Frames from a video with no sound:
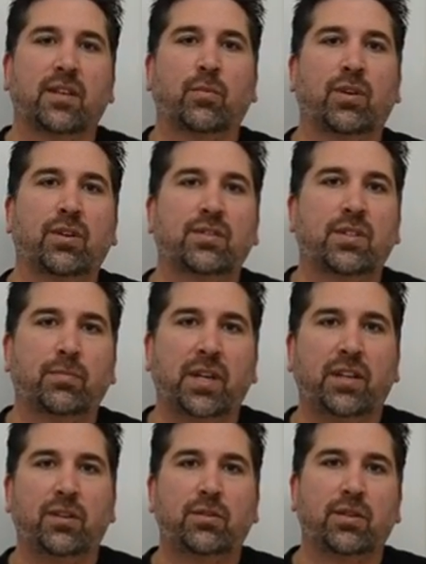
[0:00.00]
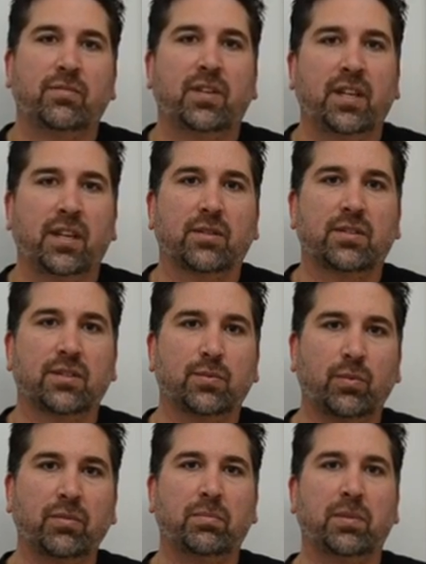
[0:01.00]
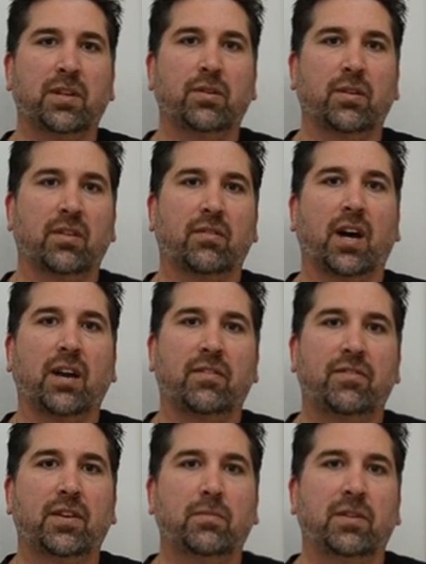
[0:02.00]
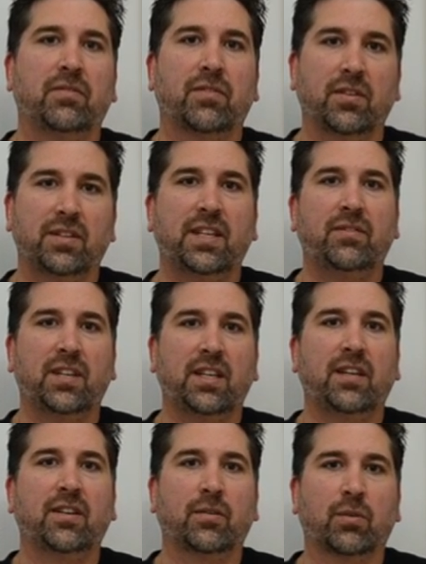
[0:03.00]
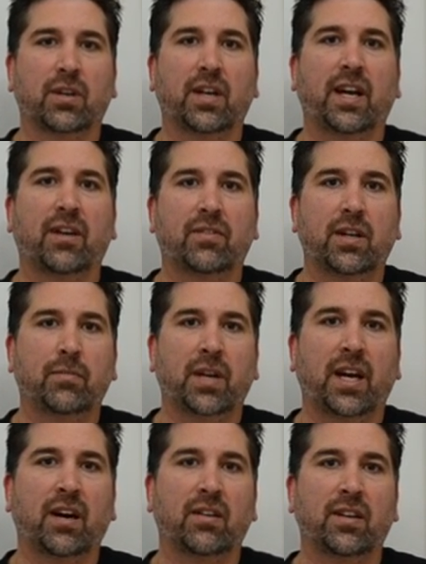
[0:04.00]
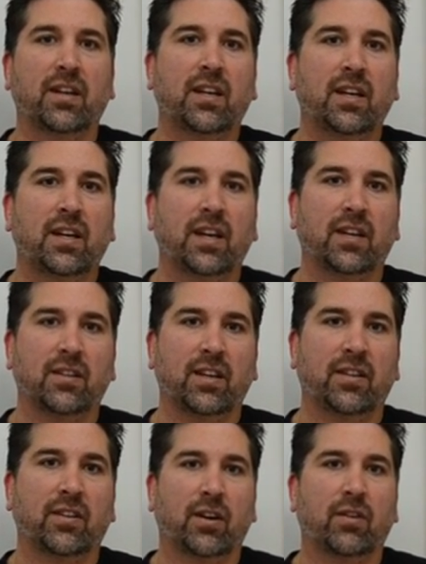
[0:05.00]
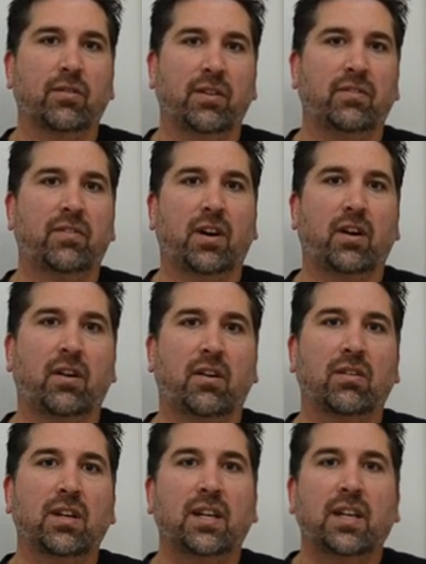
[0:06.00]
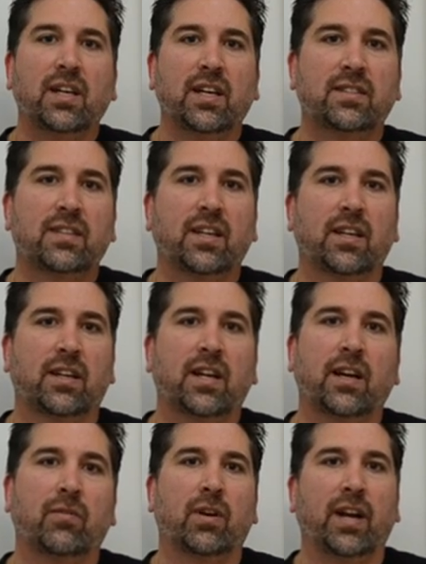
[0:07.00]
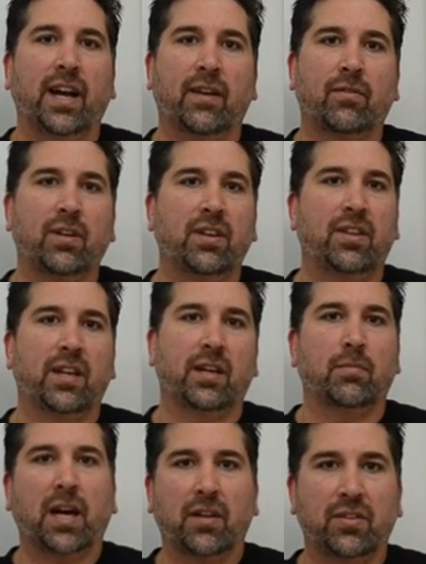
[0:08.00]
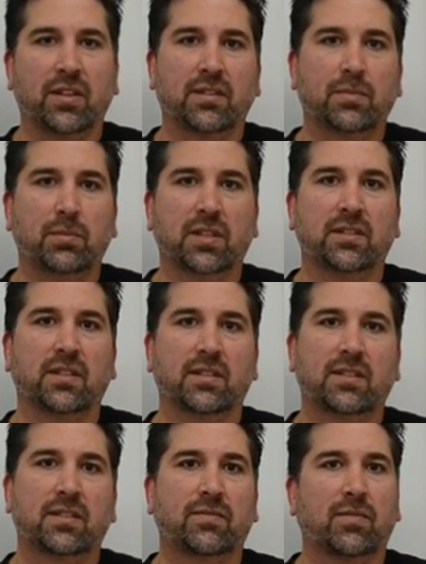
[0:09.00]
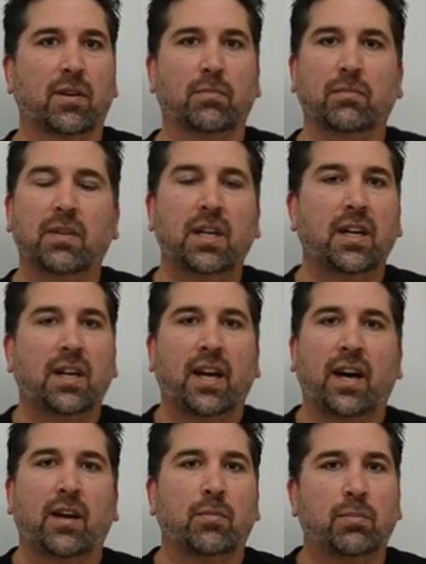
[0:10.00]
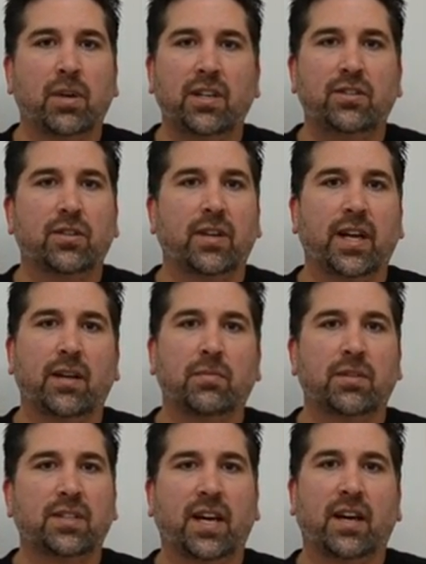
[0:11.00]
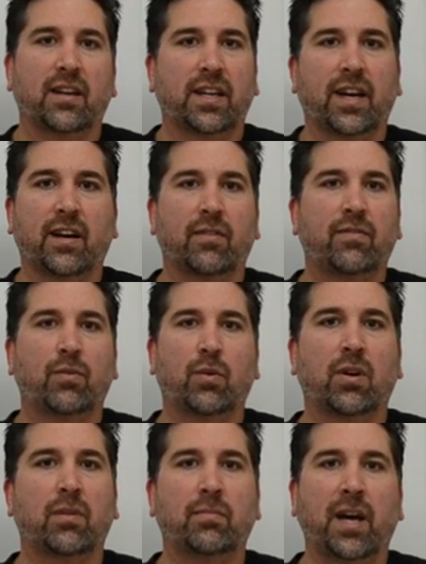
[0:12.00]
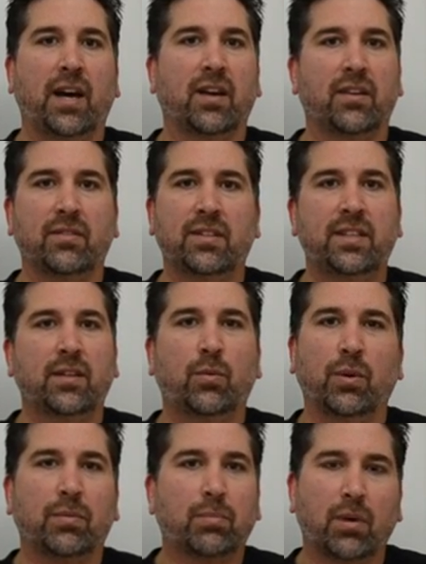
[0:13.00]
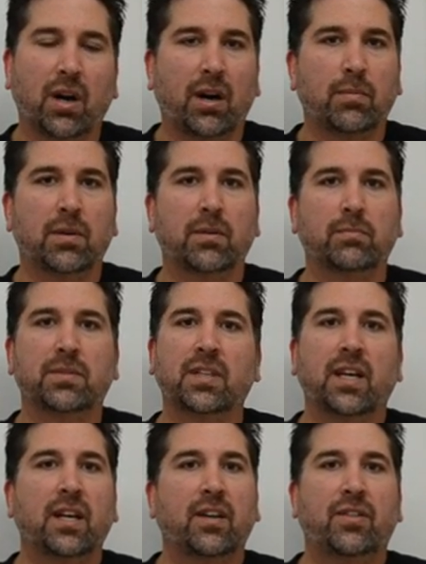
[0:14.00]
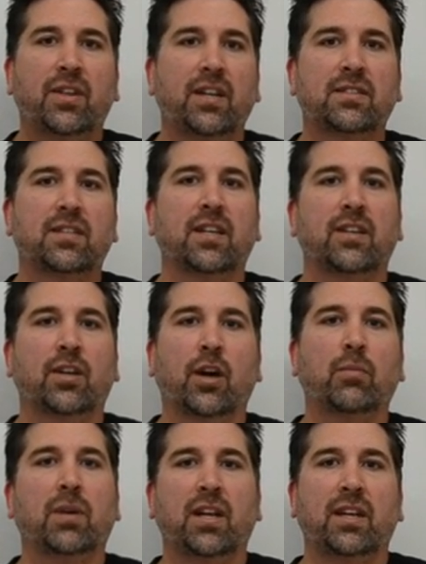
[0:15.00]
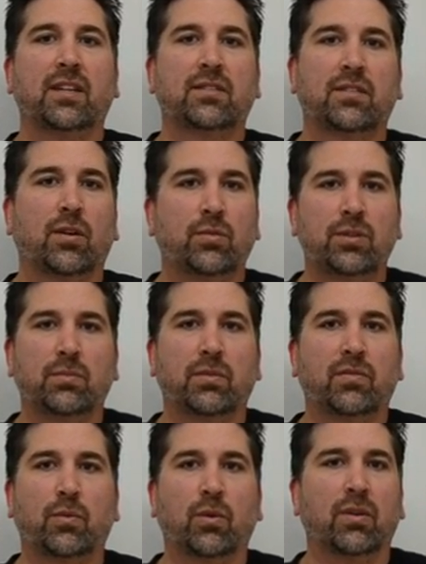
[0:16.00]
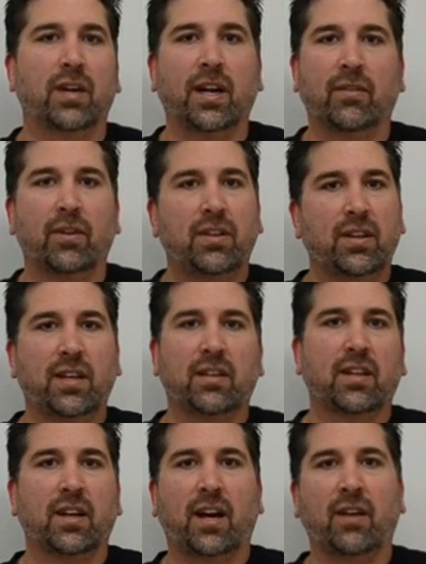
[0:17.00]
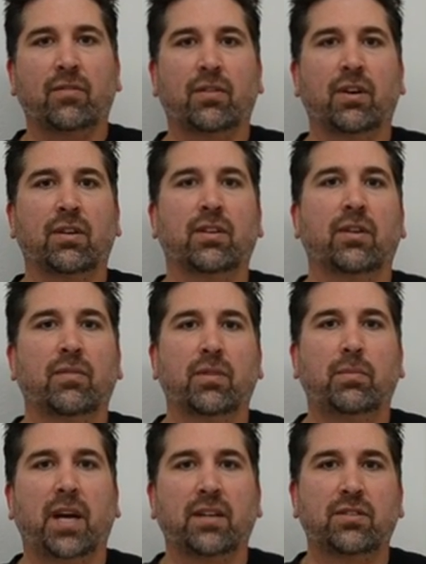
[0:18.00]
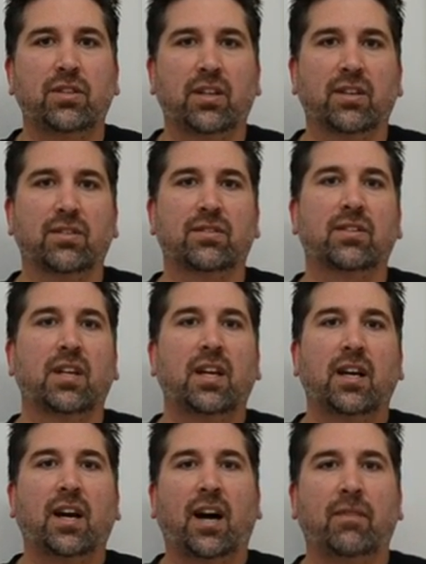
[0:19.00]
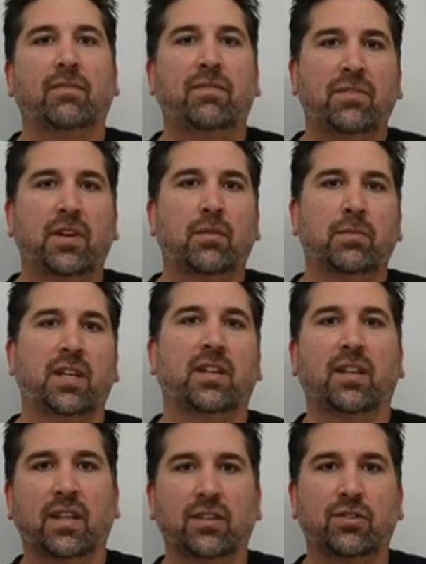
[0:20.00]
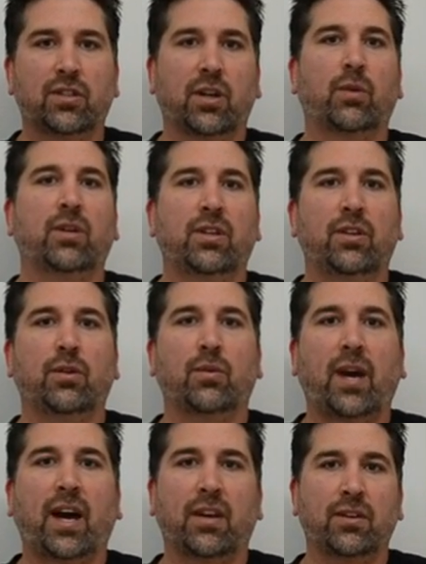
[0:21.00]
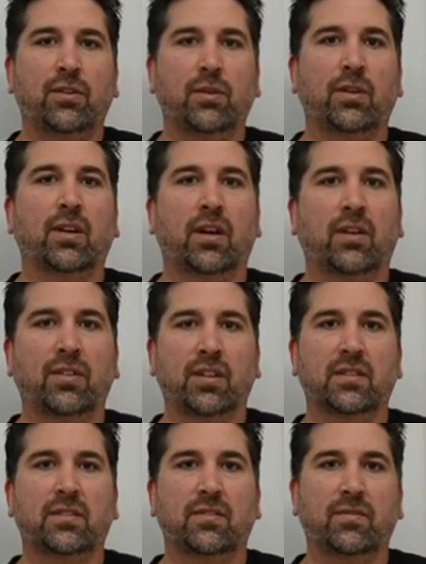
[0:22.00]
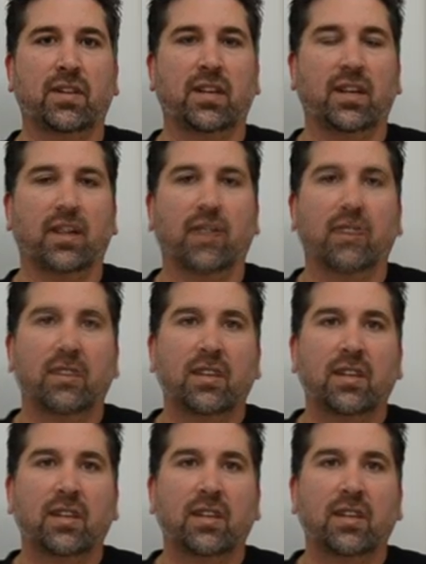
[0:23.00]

that we're doing so many YouTube videos is we've been doing a lot of filming for a DVD that we're going to have coming out in the early fall. It's going to cover everything about this business, from how to breed your animals, how to care for them, how to deal with problems, things that nobody has told you before. Everything that I've learned over the past years, I'm filming and showing you how to do it on this video.